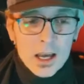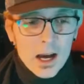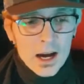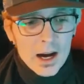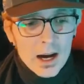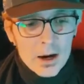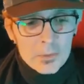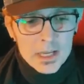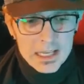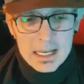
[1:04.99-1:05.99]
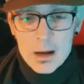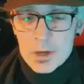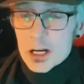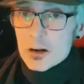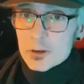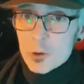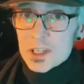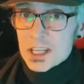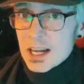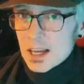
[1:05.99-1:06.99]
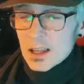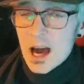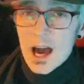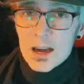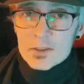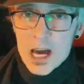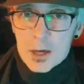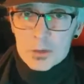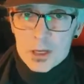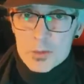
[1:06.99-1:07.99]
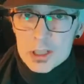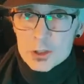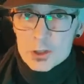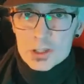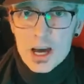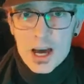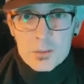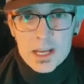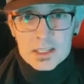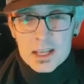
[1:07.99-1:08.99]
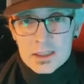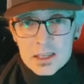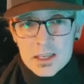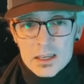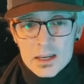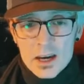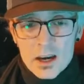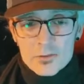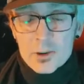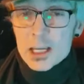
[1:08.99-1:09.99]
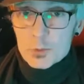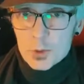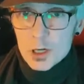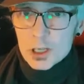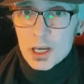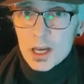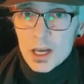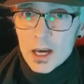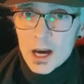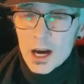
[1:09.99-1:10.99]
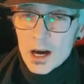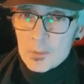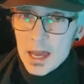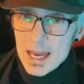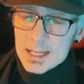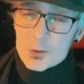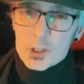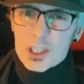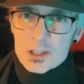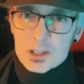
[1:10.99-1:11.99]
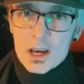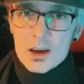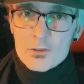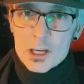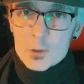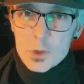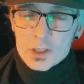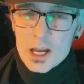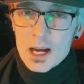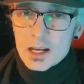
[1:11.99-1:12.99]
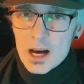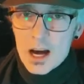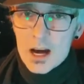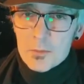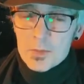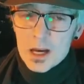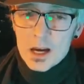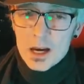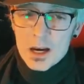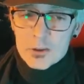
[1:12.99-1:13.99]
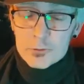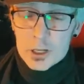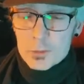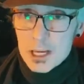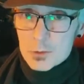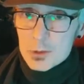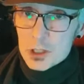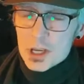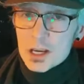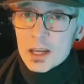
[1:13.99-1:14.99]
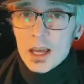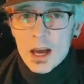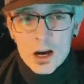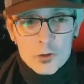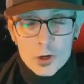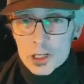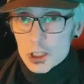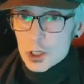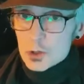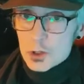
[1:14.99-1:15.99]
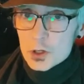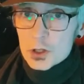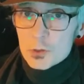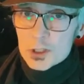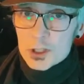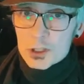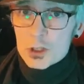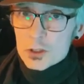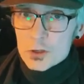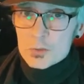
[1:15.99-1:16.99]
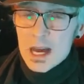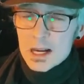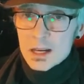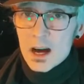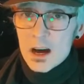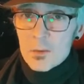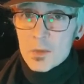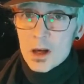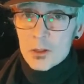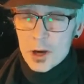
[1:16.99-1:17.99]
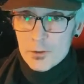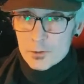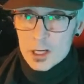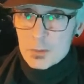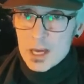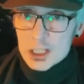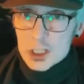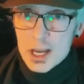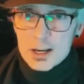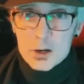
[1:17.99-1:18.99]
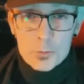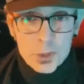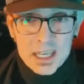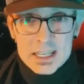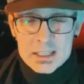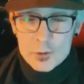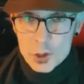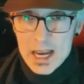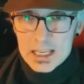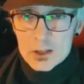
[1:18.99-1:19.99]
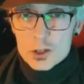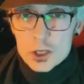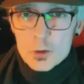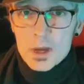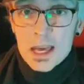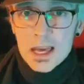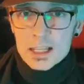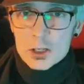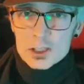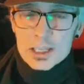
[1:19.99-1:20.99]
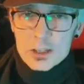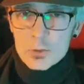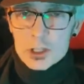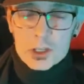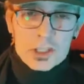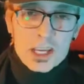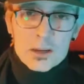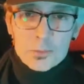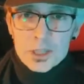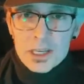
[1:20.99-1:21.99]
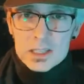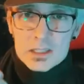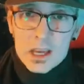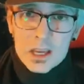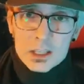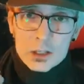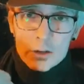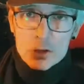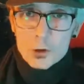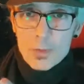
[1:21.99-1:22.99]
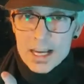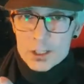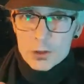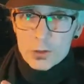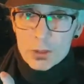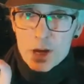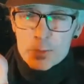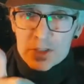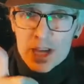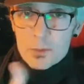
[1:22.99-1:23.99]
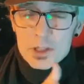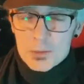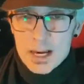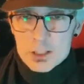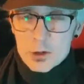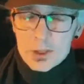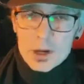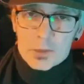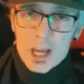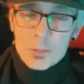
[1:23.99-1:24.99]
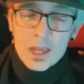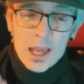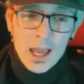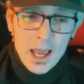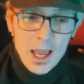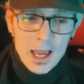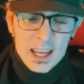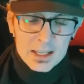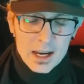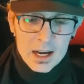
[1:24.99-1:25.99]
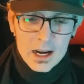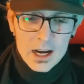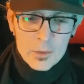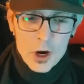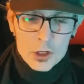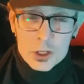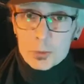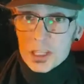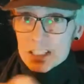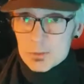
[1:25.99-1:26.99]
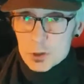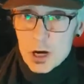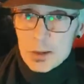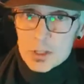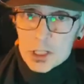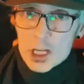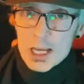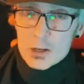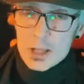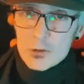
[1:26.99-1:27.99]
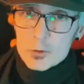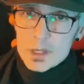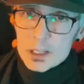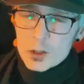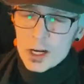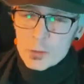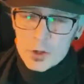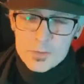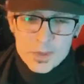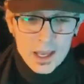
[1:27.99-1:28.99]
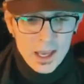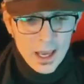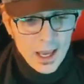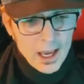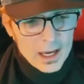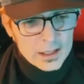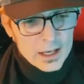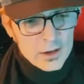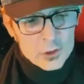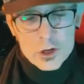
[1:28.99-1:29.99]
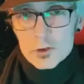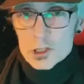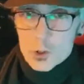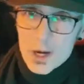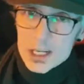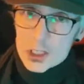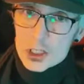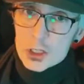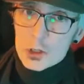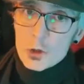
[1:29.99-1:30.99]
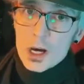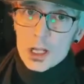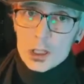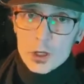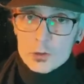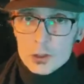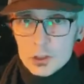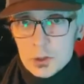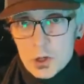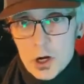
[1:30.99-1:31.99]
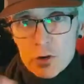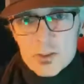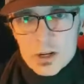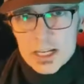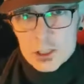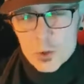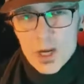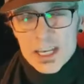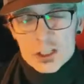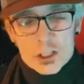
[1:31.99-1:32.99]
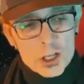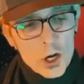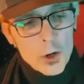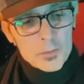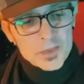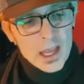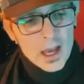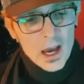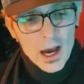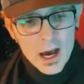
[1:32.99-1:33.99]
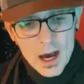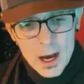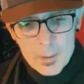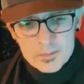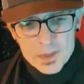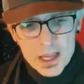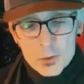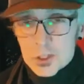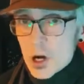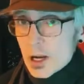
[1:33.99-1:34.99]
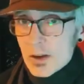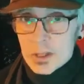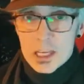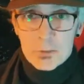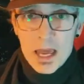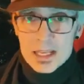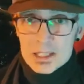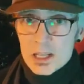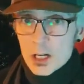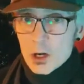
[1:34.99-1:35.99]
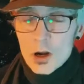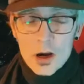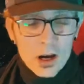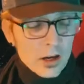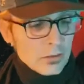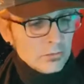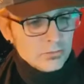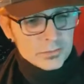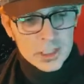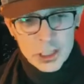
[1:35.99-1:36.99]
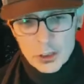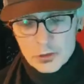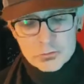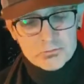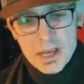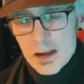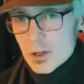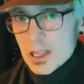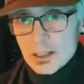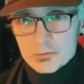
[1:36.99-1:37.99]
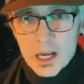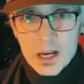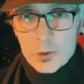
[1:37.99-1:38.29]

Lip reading: Again, I'm here every Wednesday night live, 9 p.m. Eastern time. That's at the Facebook page, which is facebook.com, Freekbass Music. Over at YouTube, which is youtube.com, the Freekbass channel. Please, if you're at YouTube and you're digging what you're seeing, please, the old magical thumbs up, hit the magical thumbs up. And also, please subscribe to the channel. That would be incredible. And if you're over at Twitch, too, hello to you over at Twitch. So we talk everything bass here, everything.